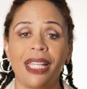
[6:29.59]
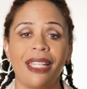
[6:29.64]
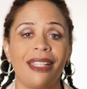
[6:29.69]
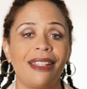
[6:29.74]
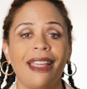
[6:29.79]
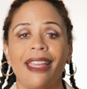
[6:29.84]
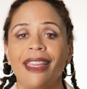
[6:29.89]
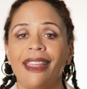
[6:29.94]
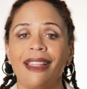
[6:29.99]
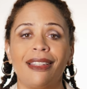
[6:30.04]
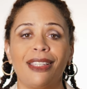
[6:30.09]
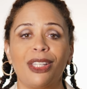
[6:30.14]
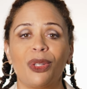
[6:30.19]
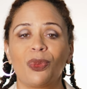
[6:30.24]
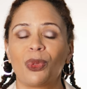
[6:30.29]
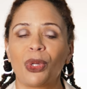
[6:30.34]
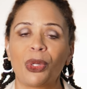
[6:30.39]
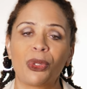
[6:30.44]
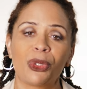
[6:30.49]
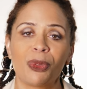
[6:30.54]
inhaling
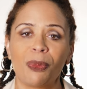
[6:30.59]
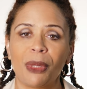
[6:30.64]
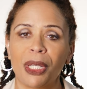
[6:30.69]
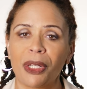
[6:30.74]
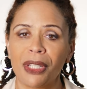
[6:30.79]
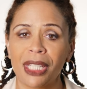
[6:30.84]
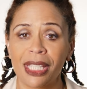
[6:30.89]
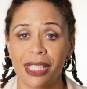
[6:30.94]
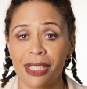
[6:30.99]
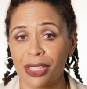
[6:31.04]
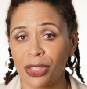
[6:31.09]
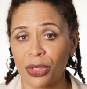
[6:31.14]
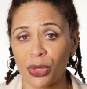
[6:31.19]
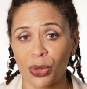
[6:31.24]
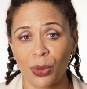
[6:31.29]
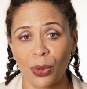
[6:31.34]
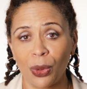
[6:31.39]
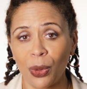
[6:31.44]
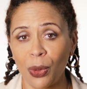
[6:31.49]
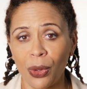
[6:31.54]
rosemary
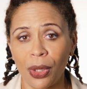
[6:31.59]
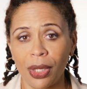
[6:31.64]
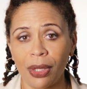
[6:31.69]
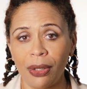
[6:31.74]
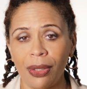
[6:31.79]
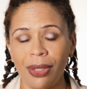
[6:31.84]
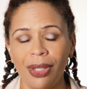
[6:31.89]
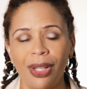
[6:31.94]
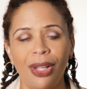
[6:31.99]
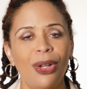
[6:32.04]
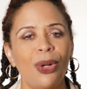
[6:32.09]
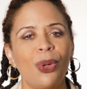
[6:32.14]
essential oil